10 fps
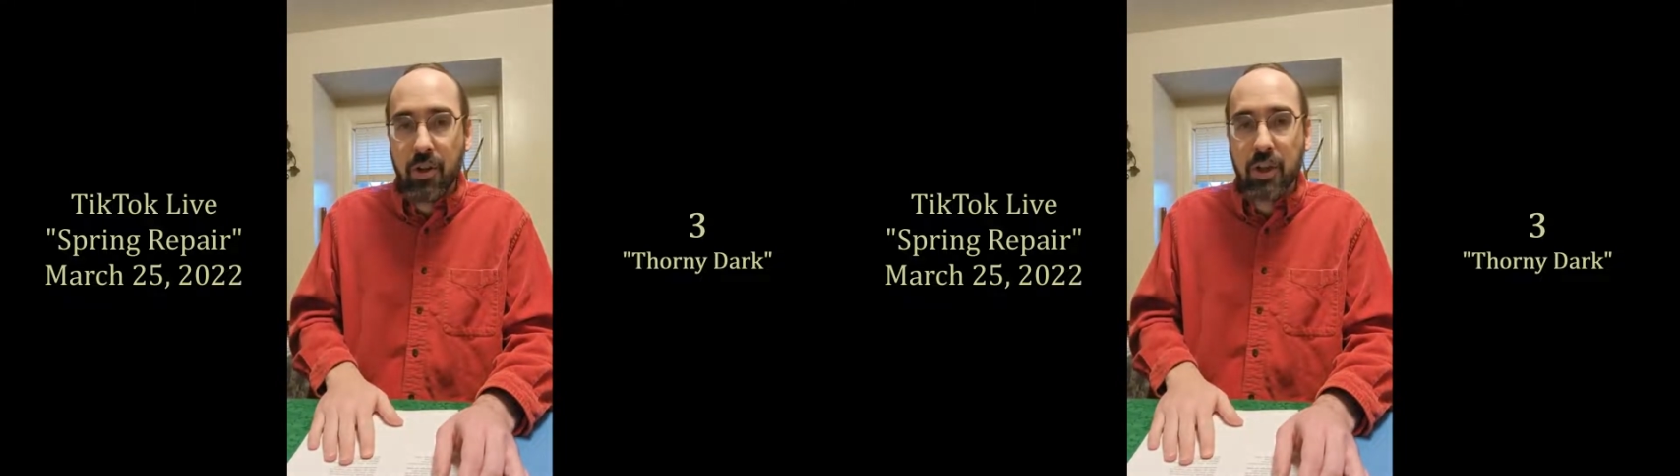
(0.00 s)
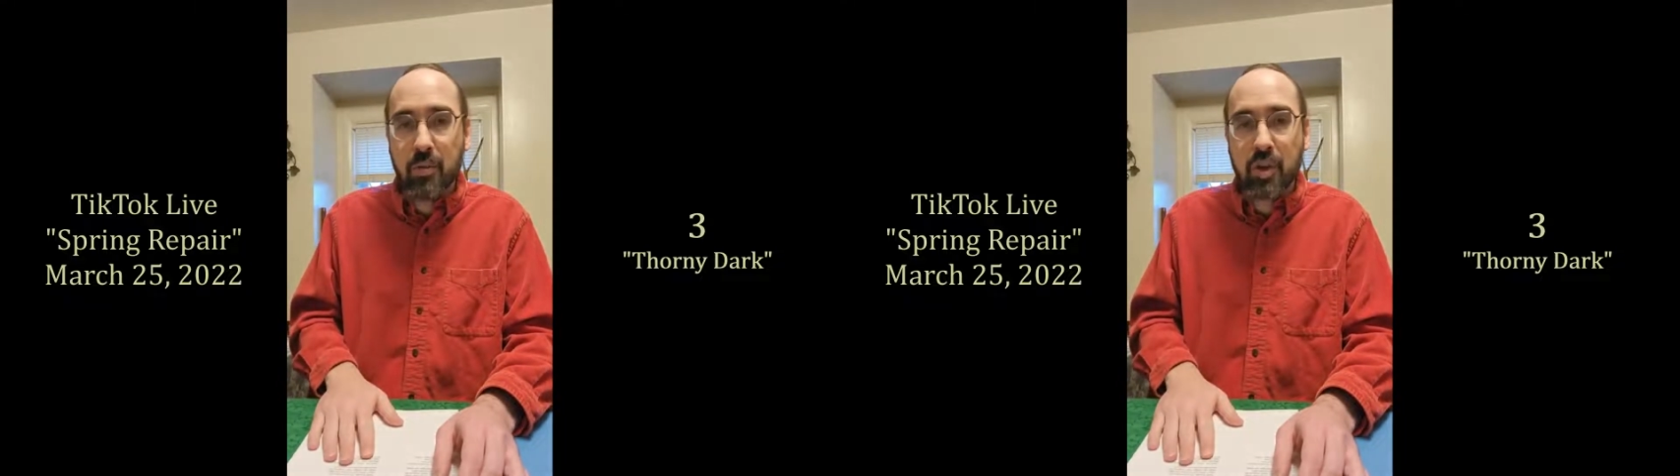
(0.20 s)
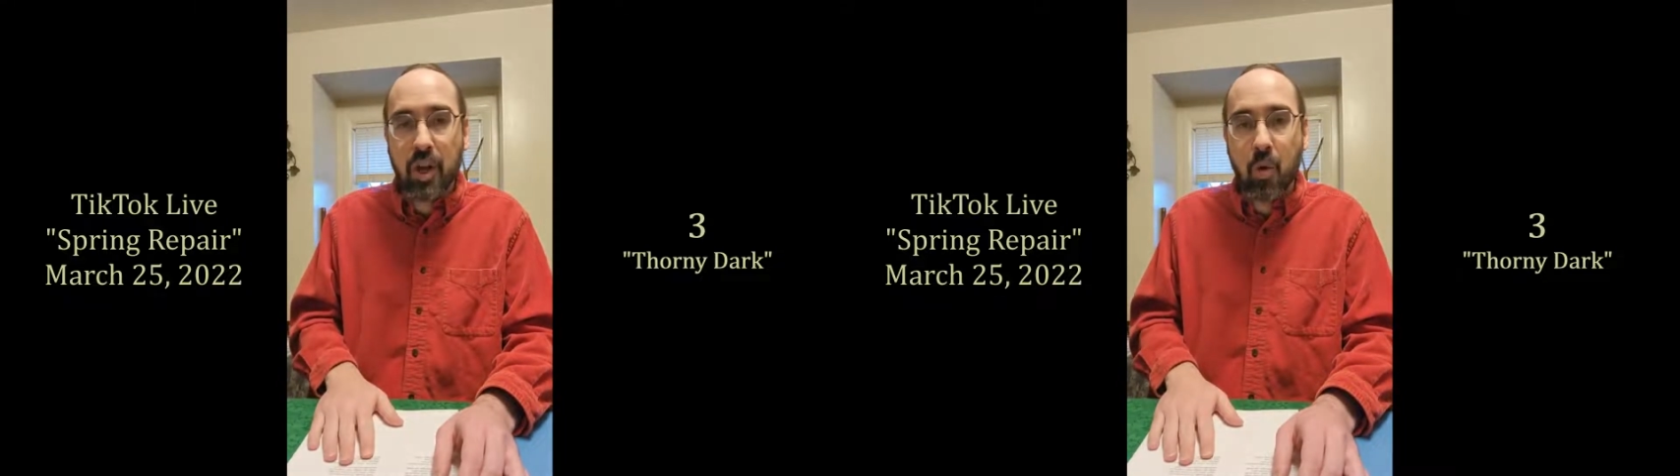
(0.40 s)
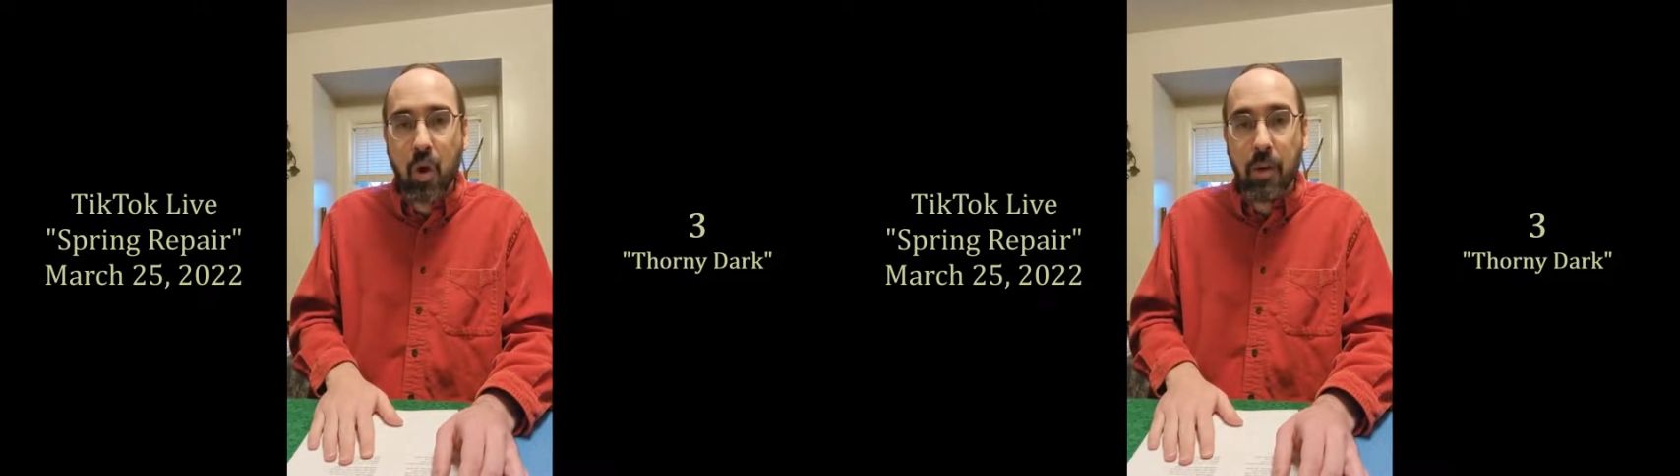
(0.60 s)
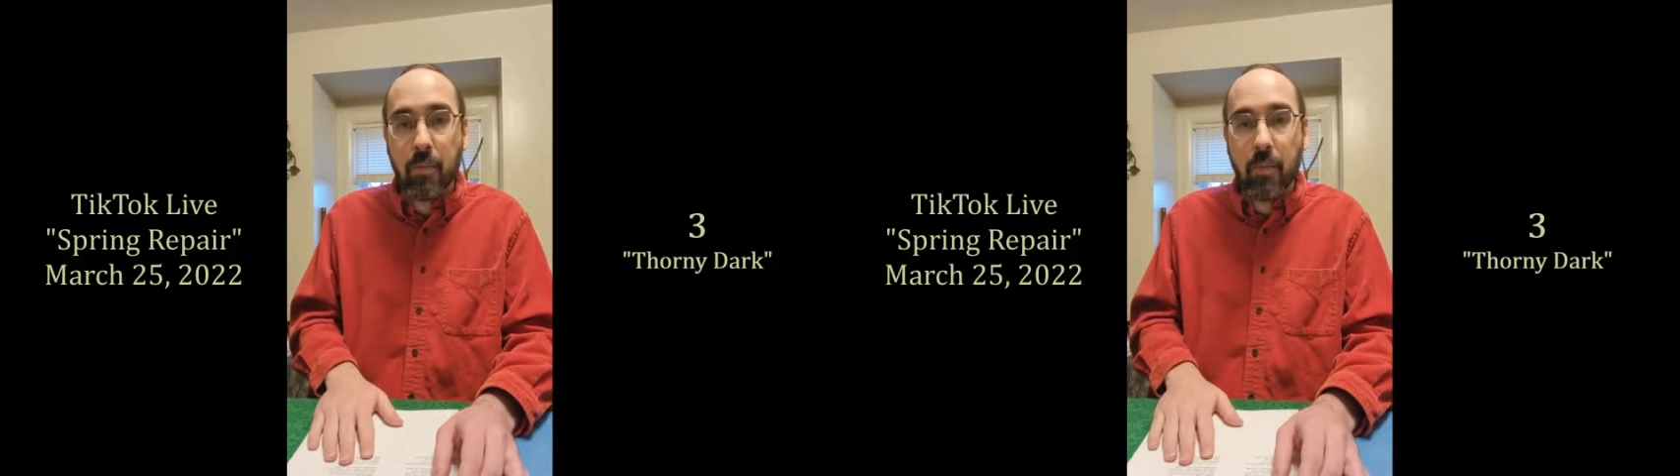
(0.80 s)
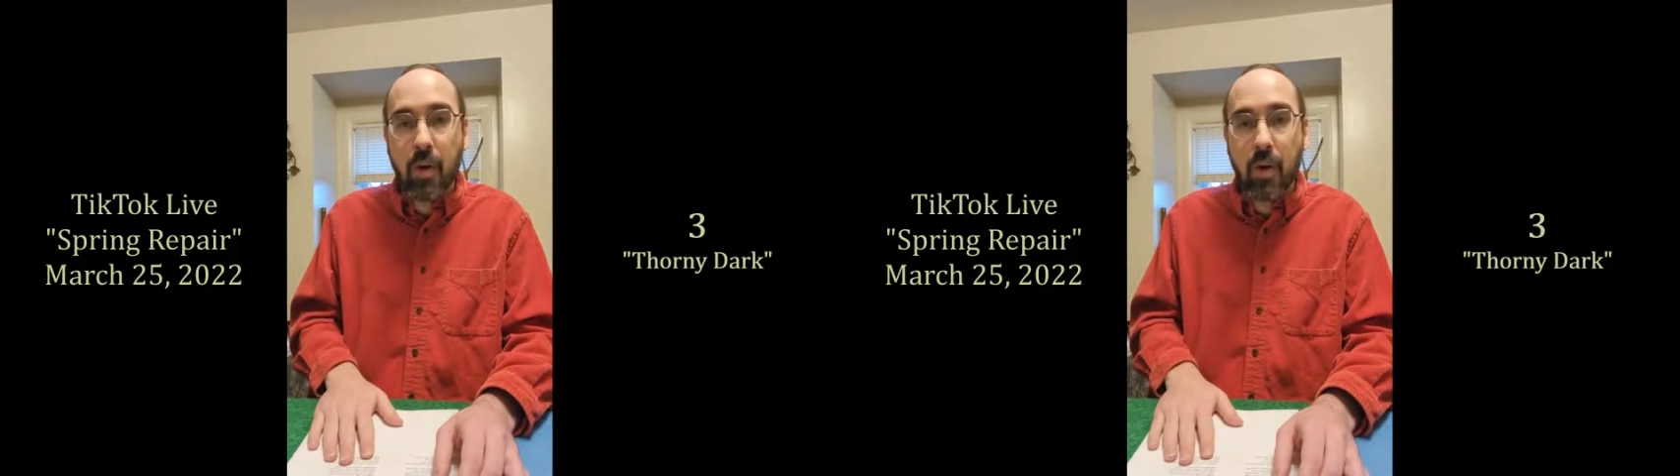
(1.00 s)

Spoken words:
theme as I go on,